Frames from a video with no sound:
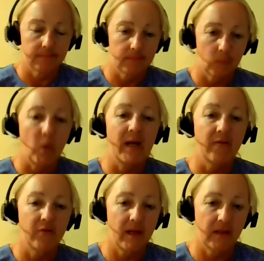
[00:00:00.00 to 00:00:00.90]

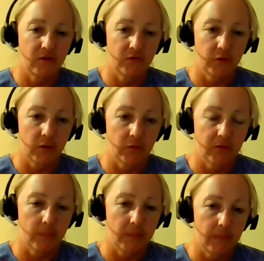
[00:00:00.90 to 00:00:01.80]
whatever that is for you.
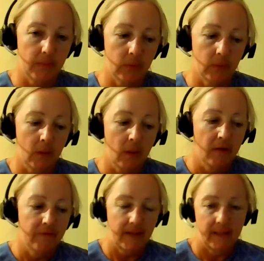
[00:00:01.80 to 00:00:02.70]
Some people
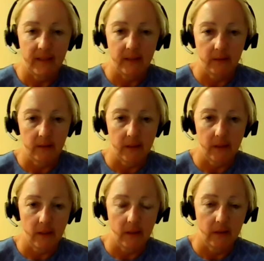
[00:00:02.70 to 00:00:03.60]
find healing
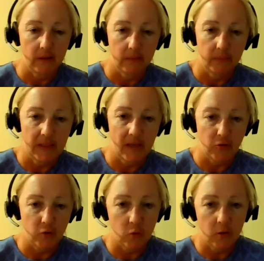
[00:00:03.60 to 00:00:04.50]
in being
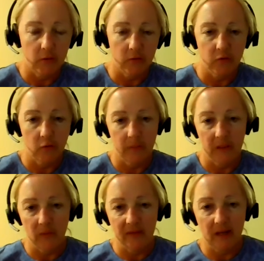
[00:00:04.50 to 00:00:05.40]
outdoors, or
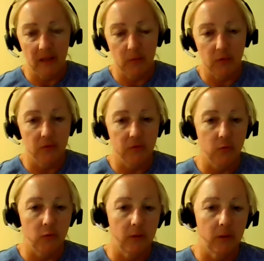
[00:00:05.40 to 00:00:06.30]
being with animals,
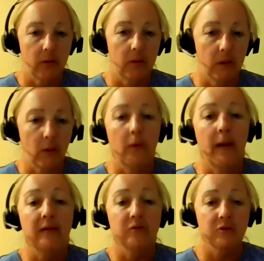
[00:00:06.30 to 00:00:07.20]
or
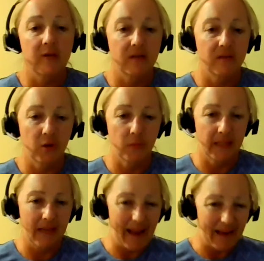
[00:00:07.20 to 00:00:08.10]
exercising, or
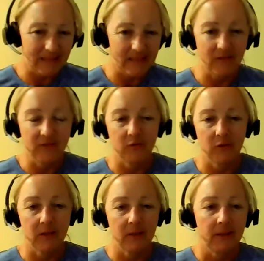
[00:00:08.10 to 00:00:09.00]
being active,
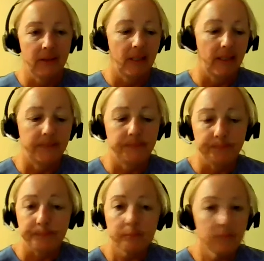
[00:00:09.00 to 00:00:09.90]
or um,
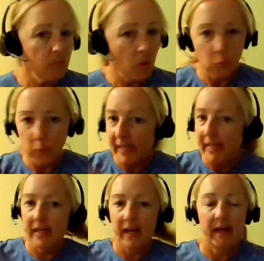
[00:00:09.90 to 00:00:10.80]

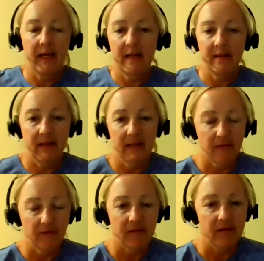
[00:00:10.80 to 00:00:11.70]
reading anything and
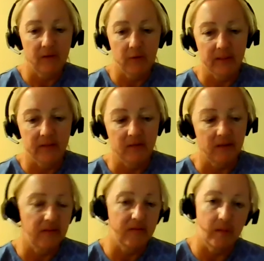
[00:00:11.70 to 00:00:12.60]
everything there is on
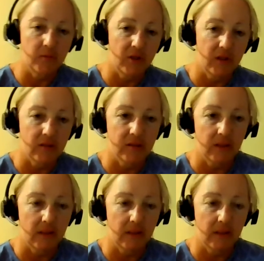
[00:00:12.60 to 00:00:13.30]
the subject.